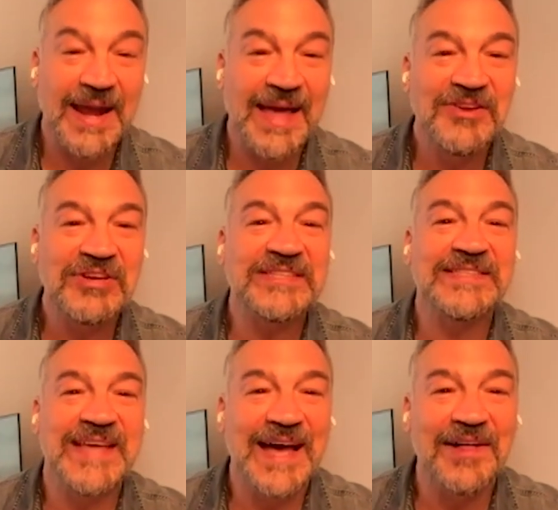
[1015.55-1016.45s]
And you can
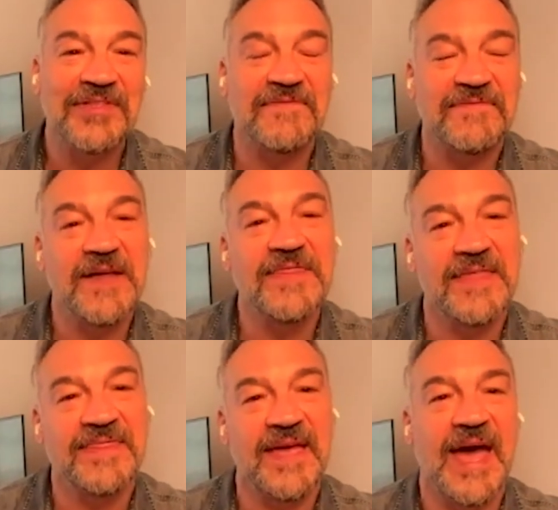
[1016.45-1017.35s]
tell the fun
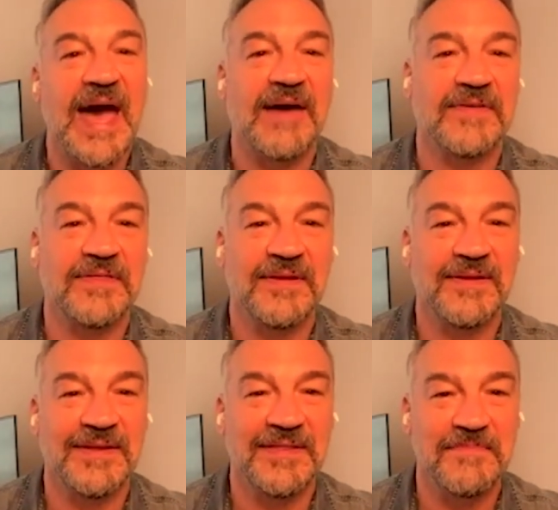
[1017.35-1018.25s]
that they have in
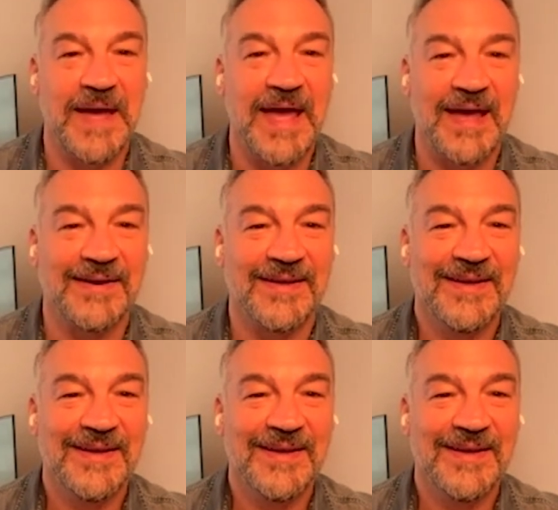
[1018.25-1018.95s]
the band.